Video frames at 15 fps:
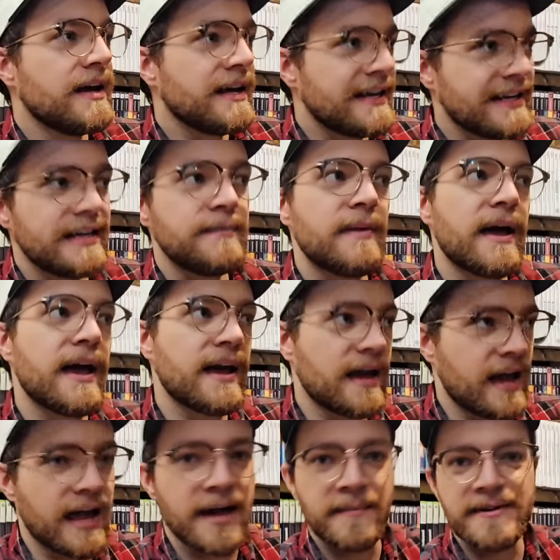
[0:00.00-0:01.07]
eBay,
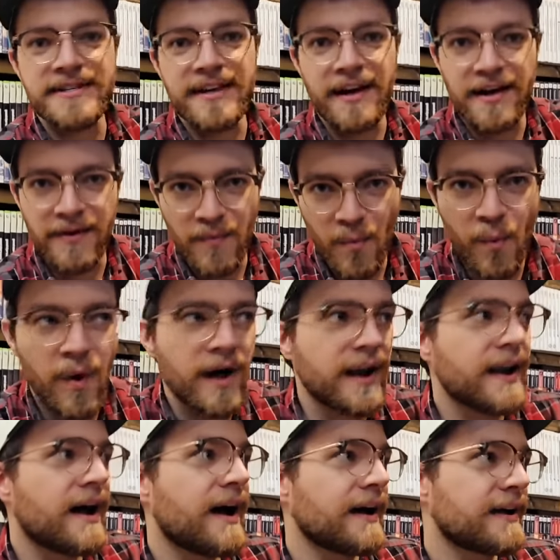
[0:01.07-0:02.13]
Amazon,
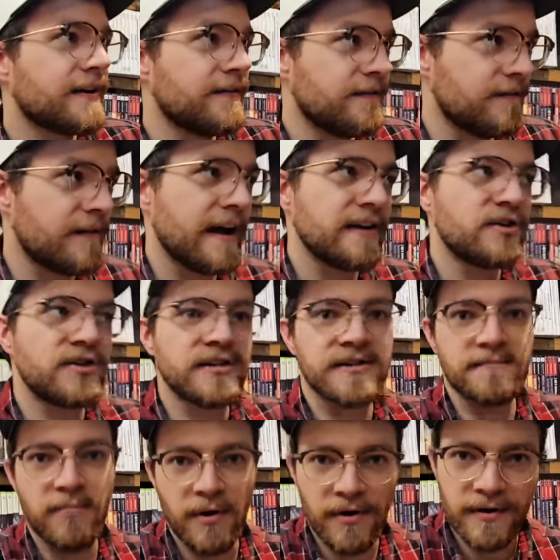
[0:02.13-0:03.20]
whatnot, conventions,
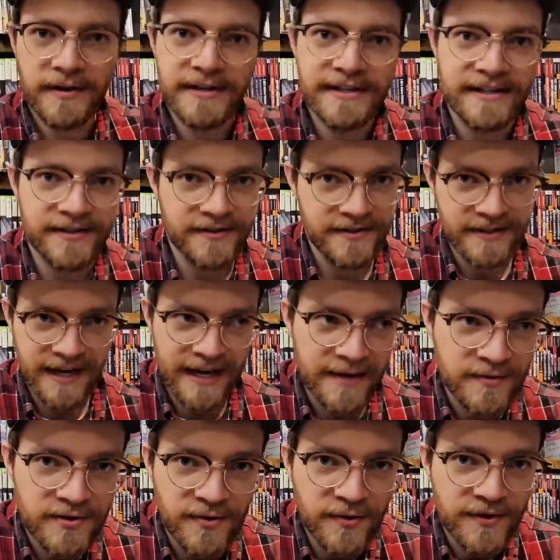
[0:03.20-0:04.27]
bulk deals, game
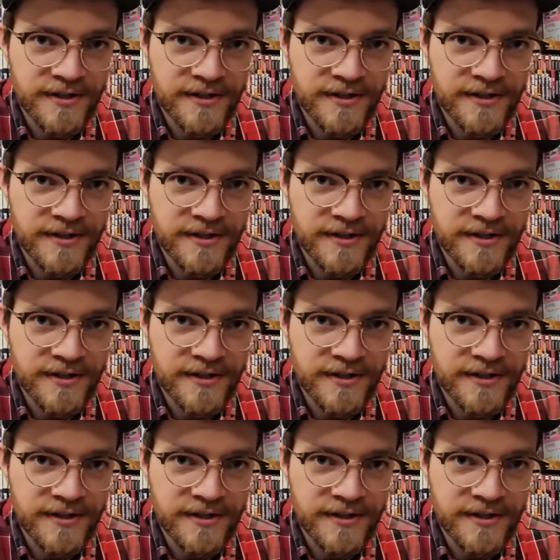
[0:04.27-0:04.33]
store